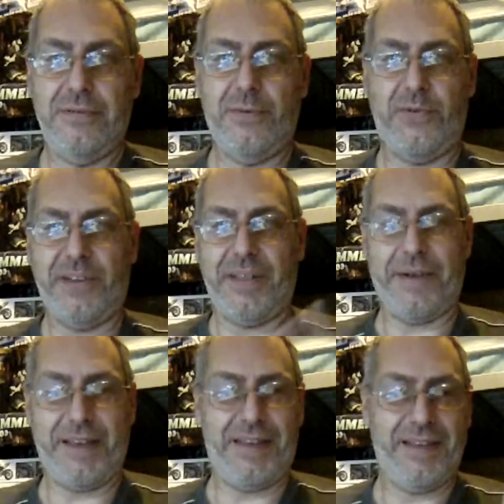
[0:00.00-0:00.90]
We've had a
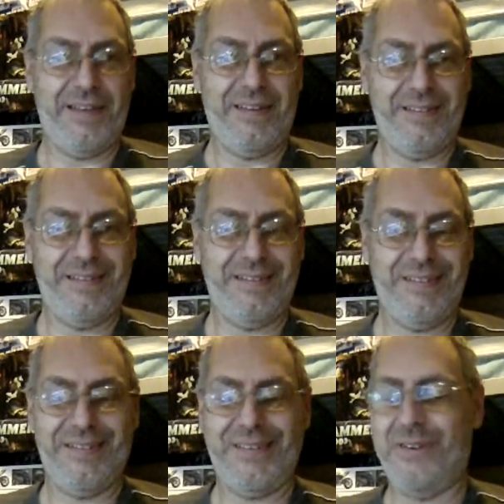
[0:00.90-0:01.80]
big
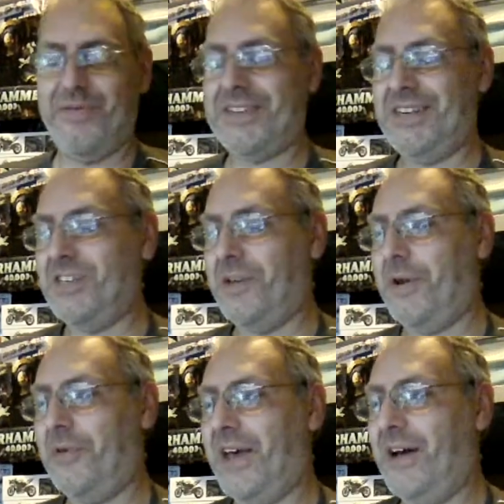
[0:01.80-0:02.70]
conversation
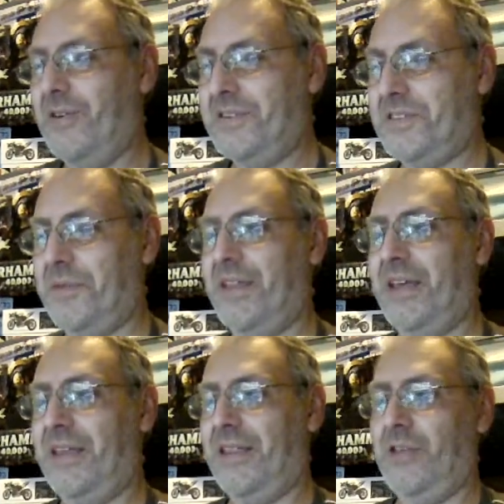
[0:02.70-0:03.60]
about that on some of
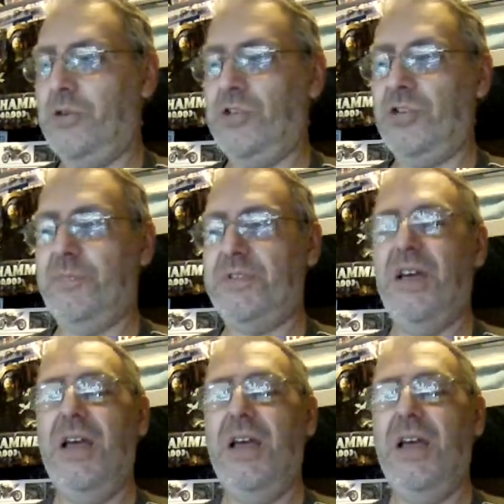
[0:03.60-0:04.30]
the YouTubes.